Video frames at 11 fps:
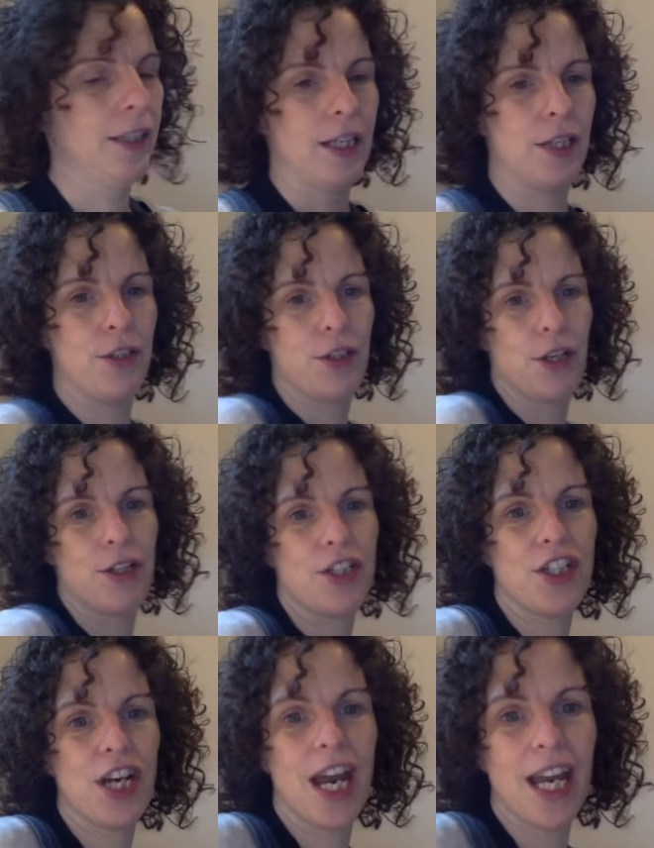And you're going to
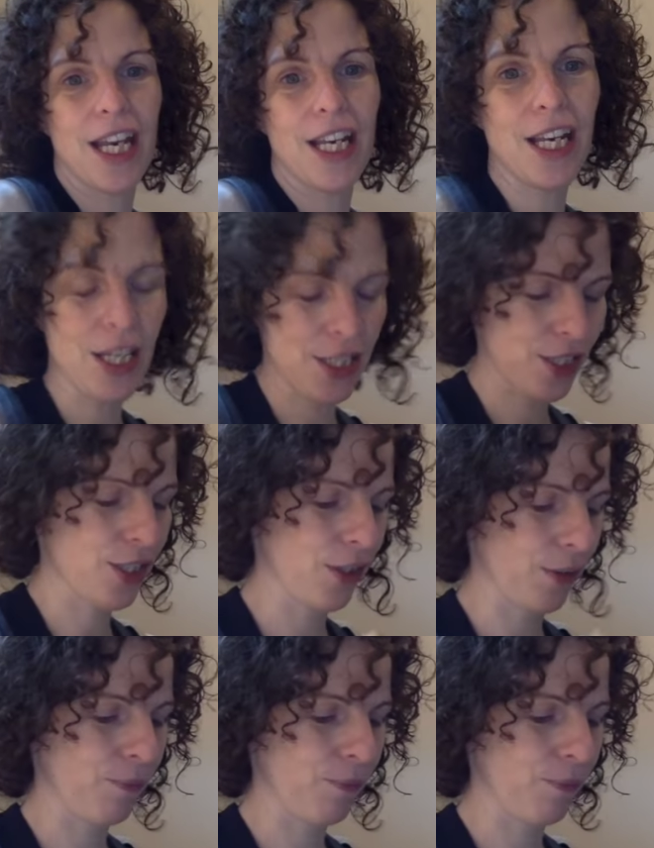chain 2.